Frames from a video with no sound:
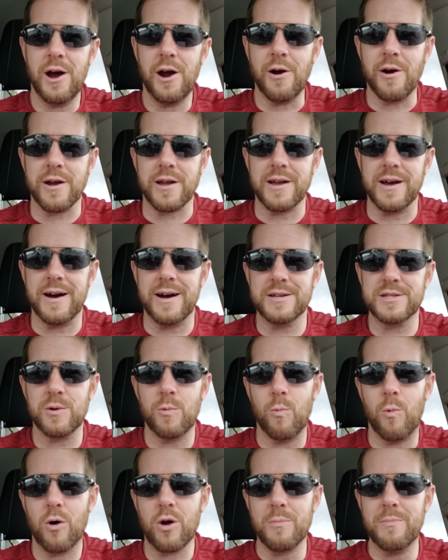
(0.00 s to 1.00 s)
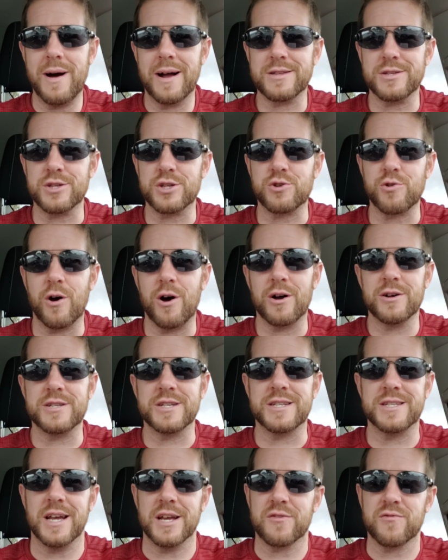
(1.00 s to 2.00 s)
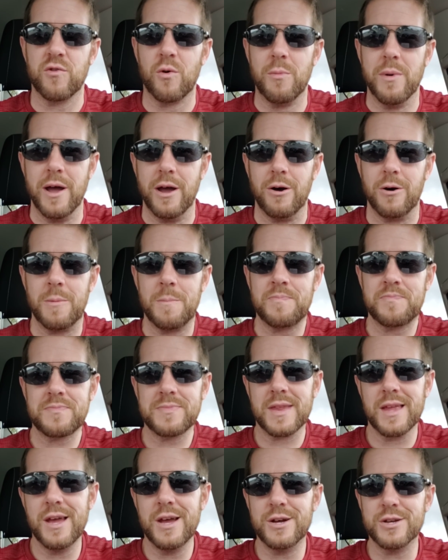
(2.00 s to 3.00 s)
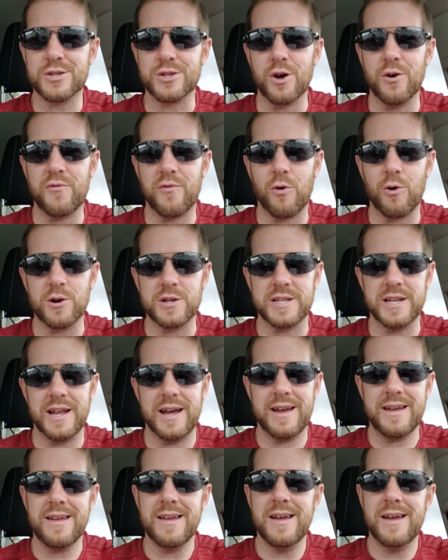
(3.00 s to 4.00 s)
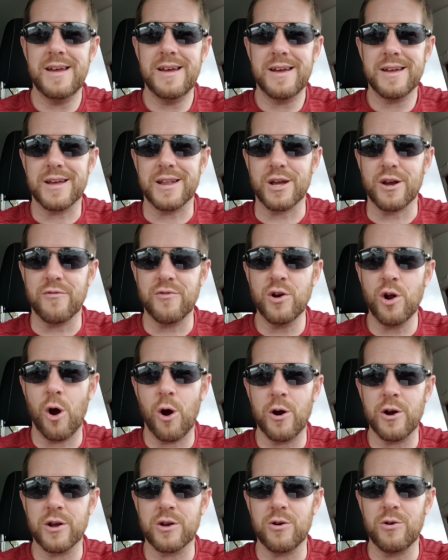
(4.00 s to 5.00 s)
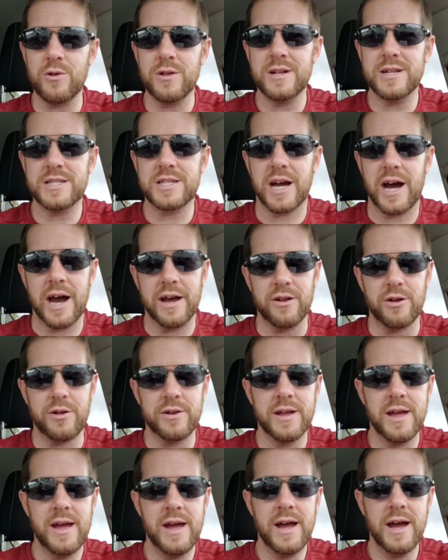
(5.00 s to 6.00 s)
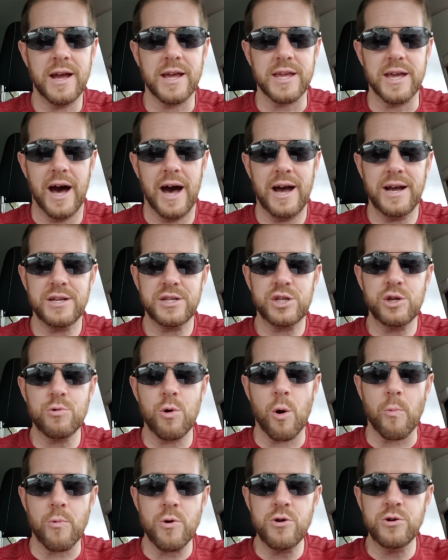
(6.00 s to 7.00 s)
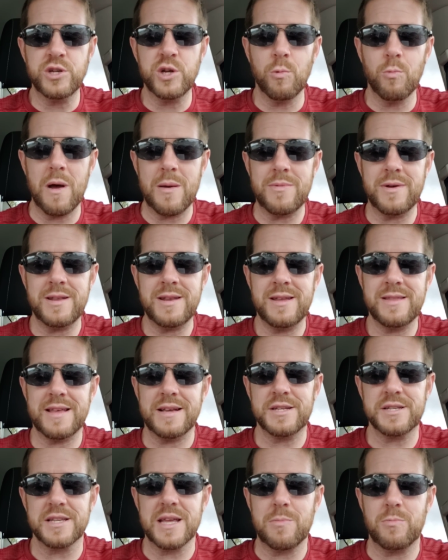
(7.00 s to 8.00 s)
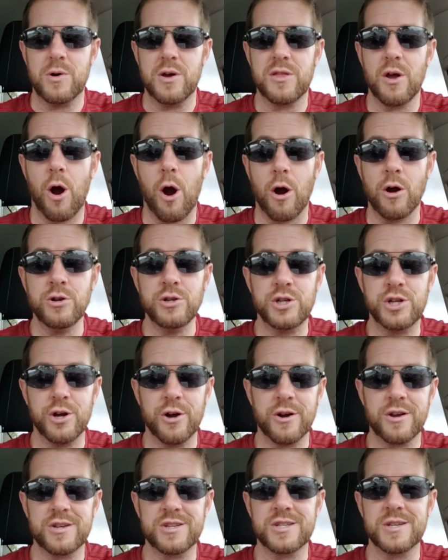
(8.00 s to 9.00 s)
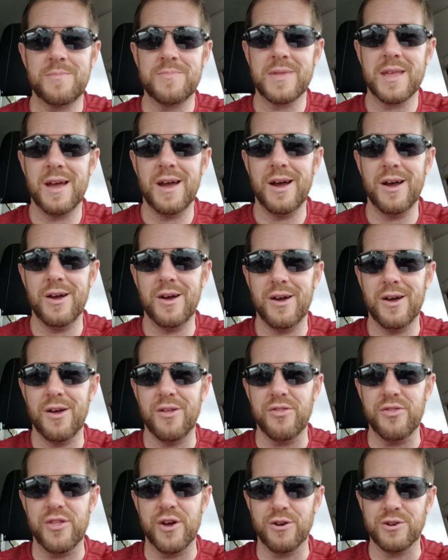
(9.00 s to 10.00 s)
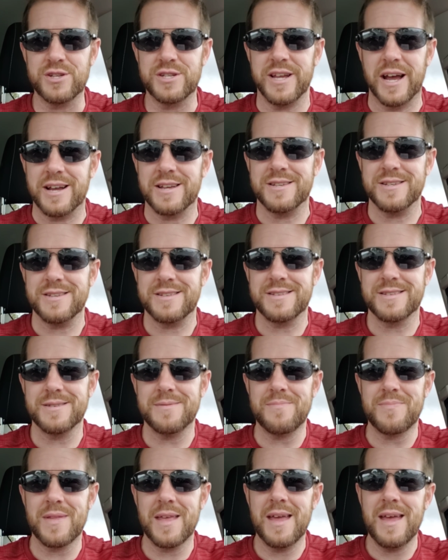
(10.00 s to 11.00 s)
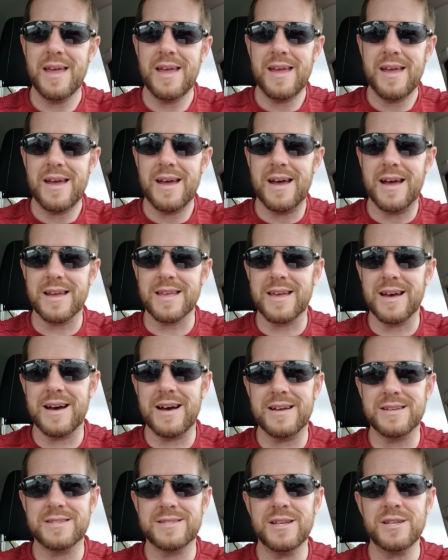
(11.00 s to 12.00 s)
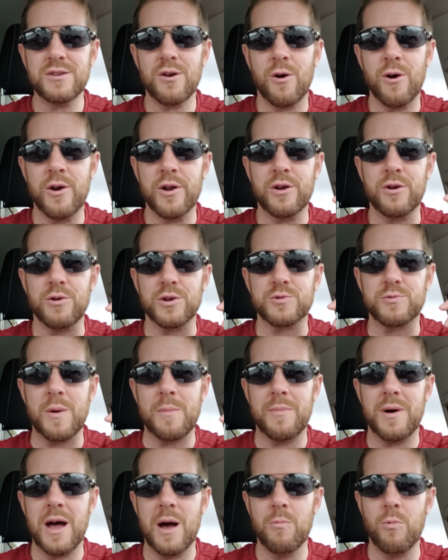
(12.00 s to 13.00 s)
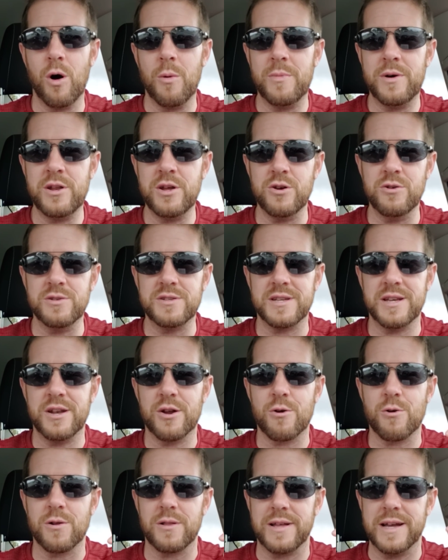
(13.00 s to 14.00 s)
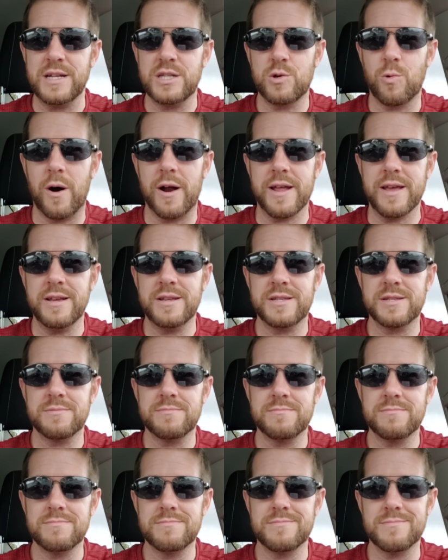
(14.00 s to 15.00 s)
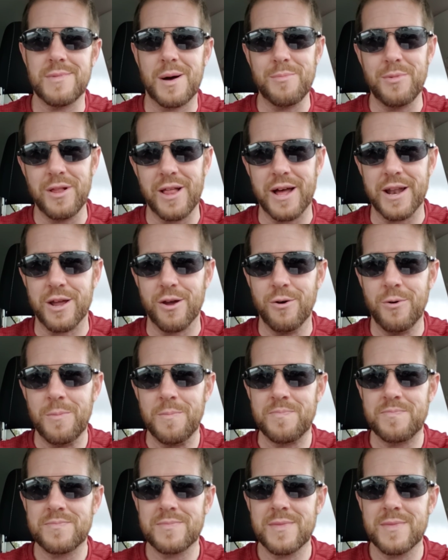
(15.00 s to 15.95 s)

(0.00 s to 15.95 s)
All right, guys, welcome back to Strong Successful Mail. So for today, I'm going to go over an article titled, Guys Who Are Rude to Women They Sleep With Aren't Jerks, They're Sexist. And guys, this article is written by a woman who's in her late 20s, a millennial.